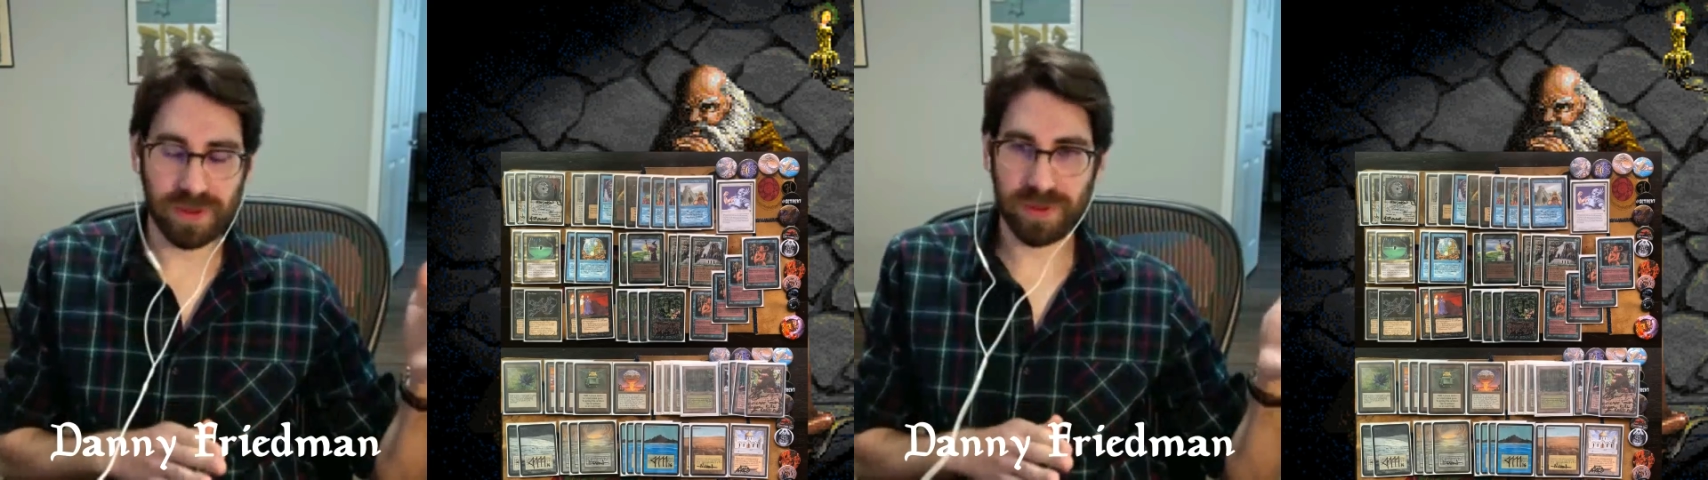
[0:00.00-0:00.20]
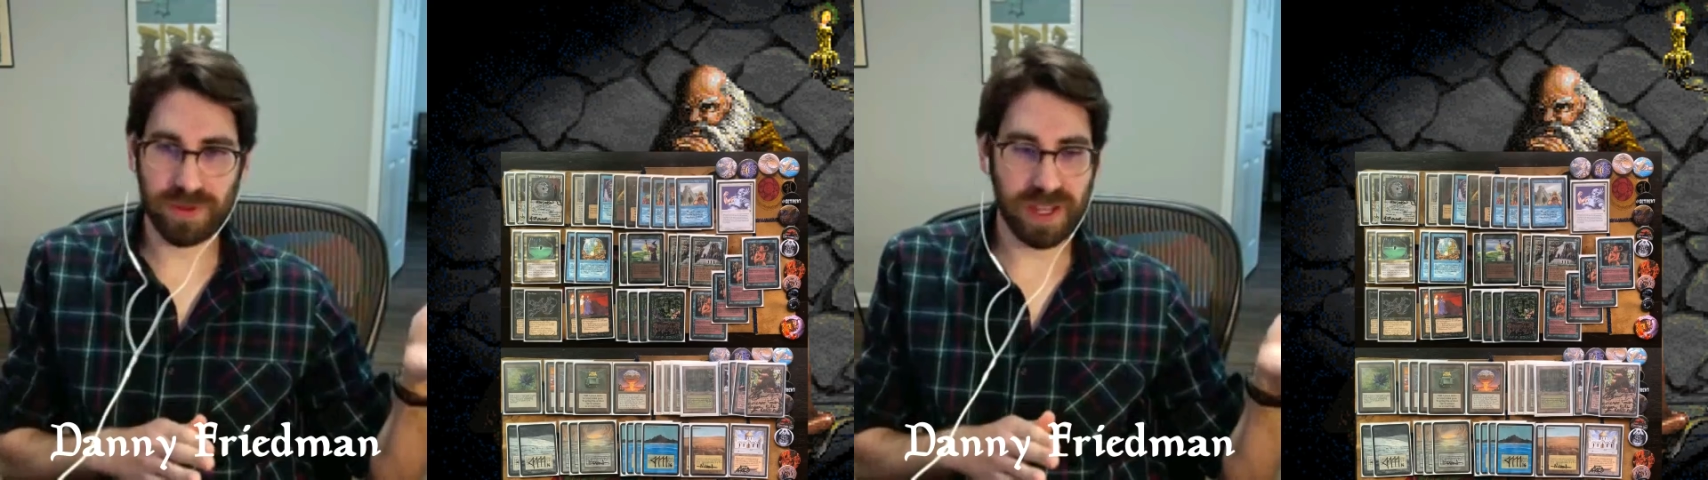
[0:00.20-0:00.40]

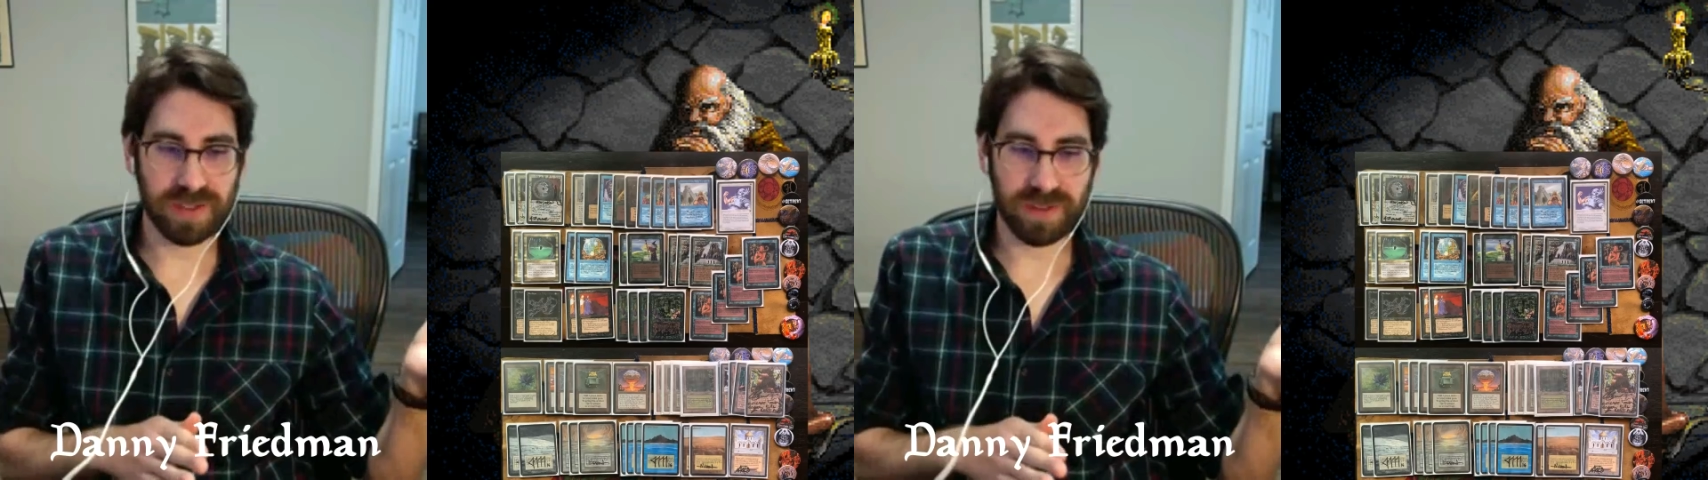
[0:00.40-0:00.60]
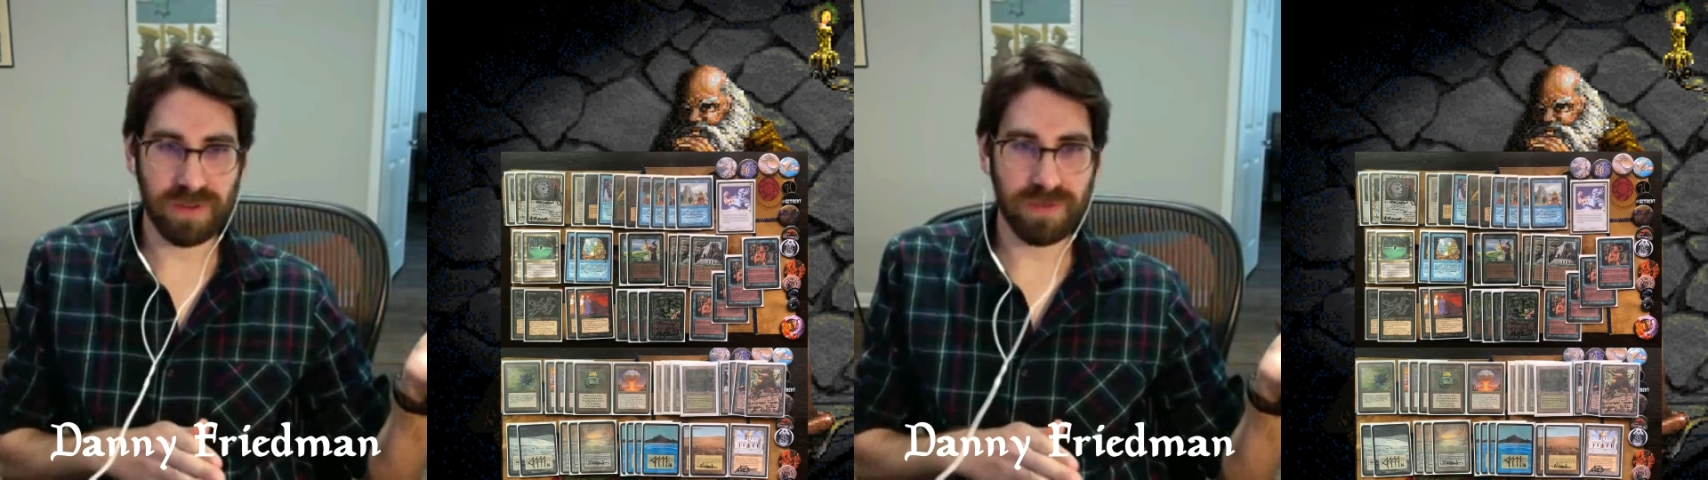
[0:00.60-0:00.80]
other thing
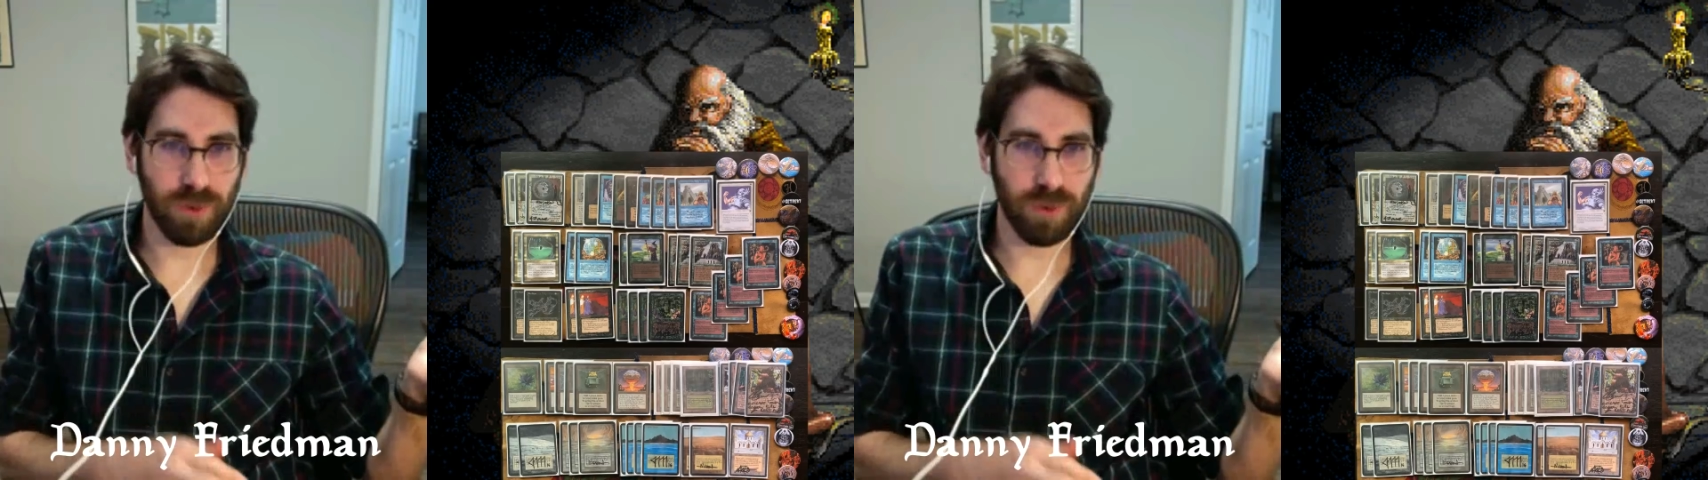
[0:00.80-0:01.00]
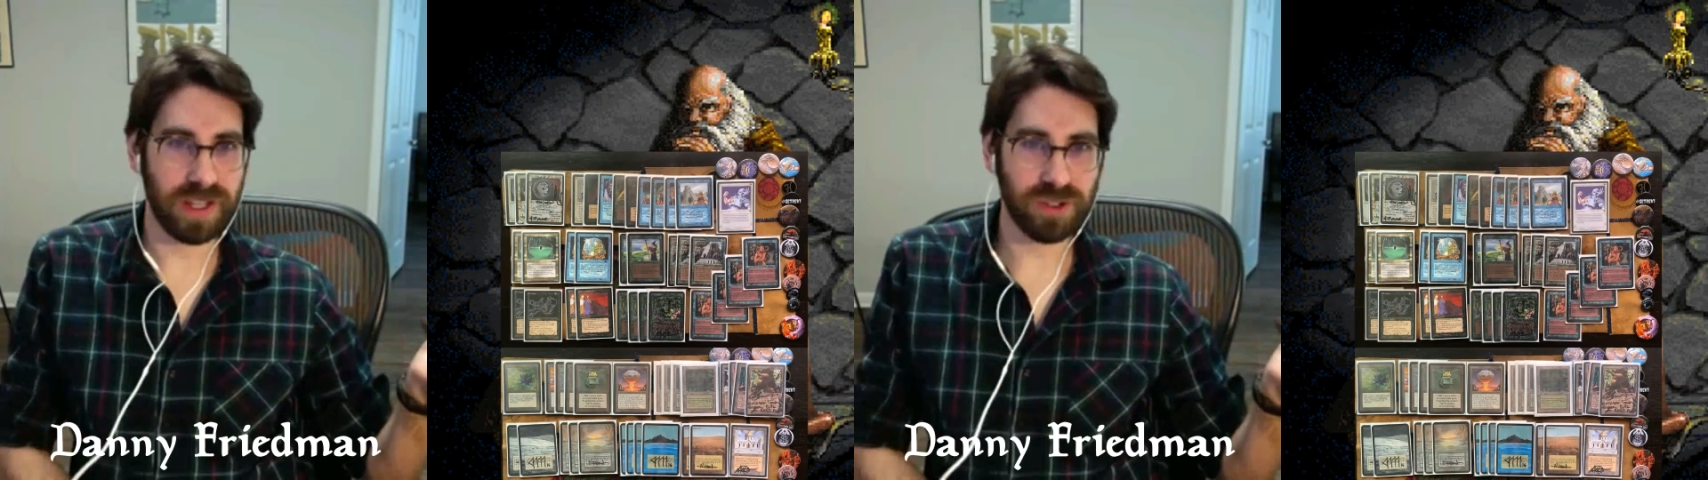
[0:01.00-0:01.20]
is
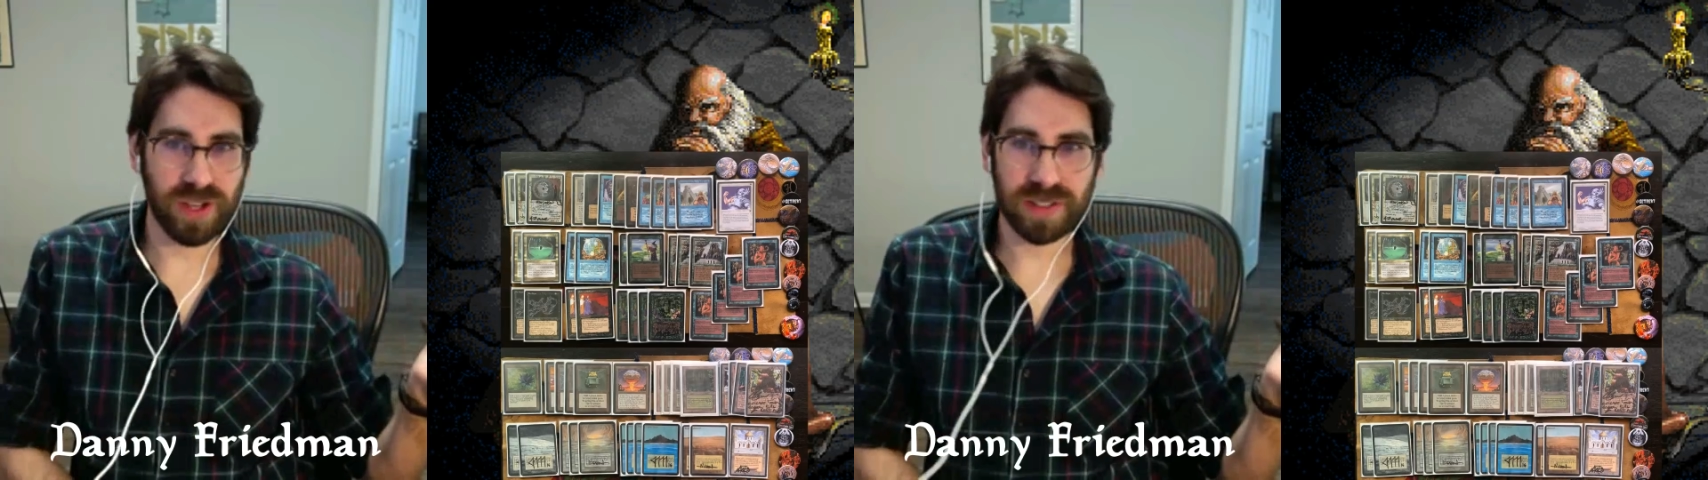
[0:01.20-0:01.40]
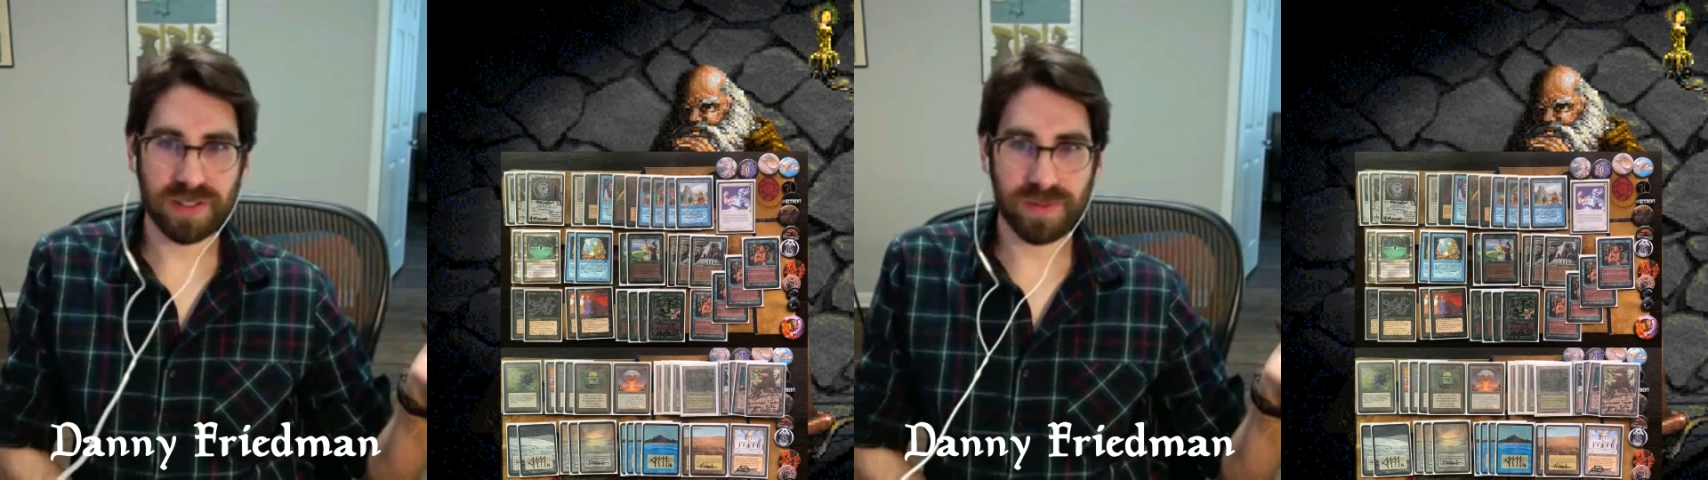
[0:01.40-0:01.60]
for Glacial
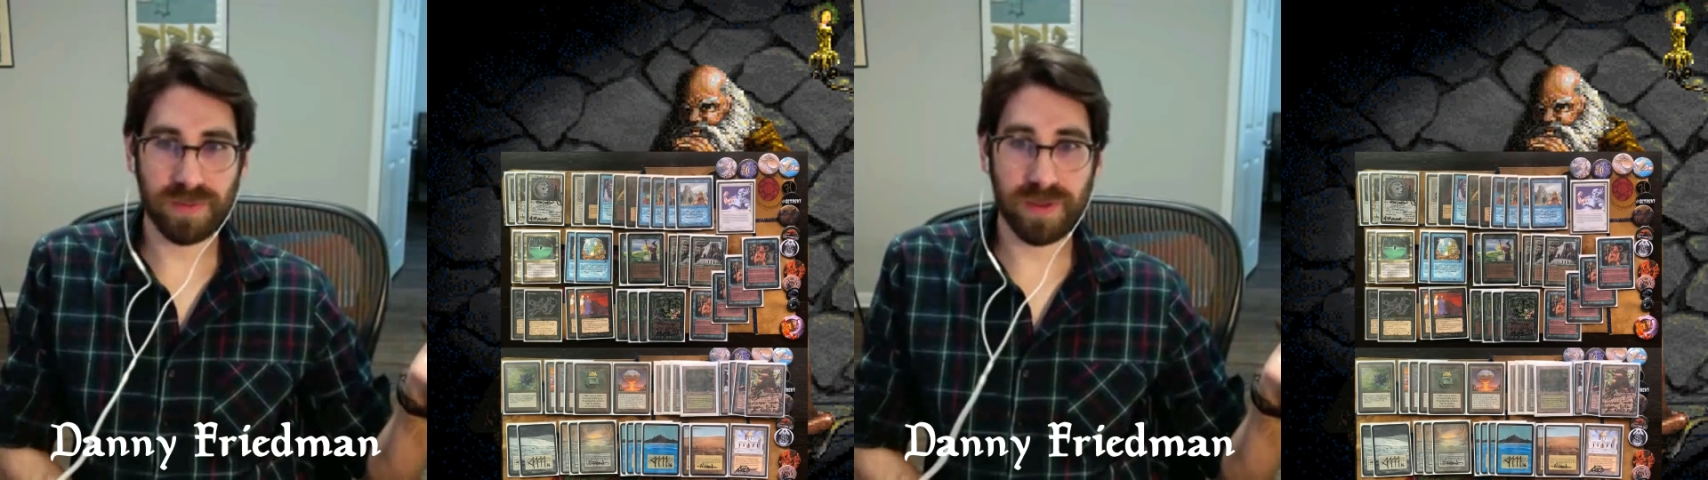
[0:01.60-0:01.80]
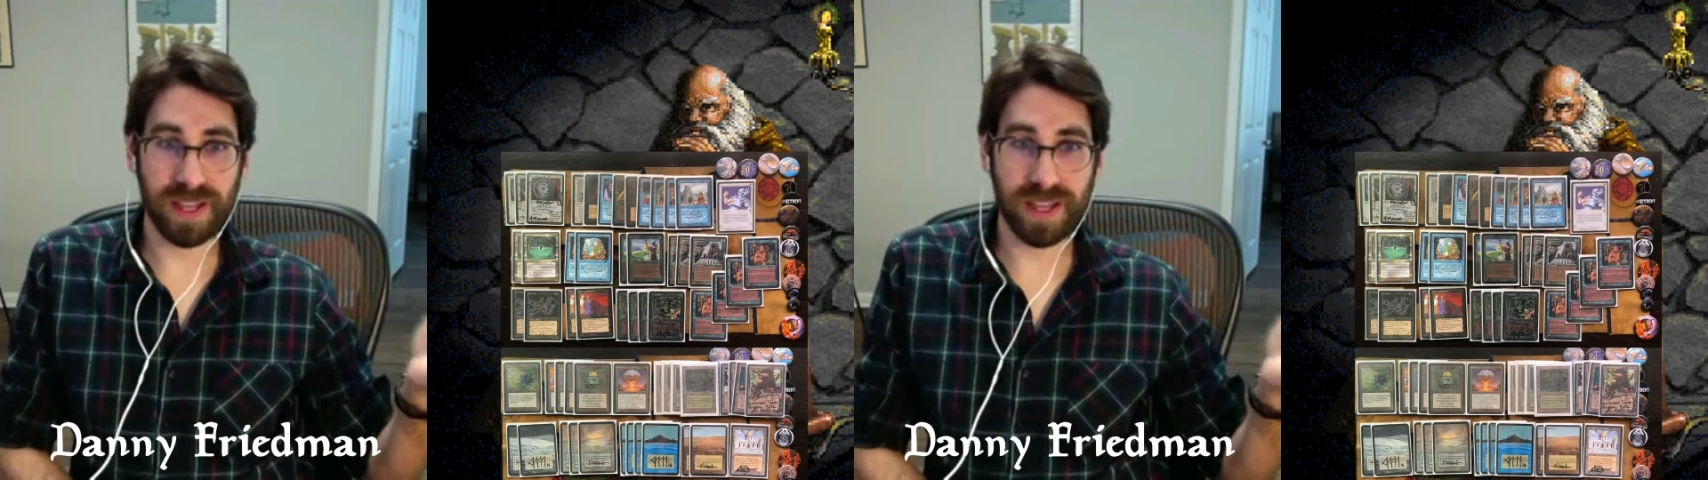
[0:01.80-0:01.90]
Chasm,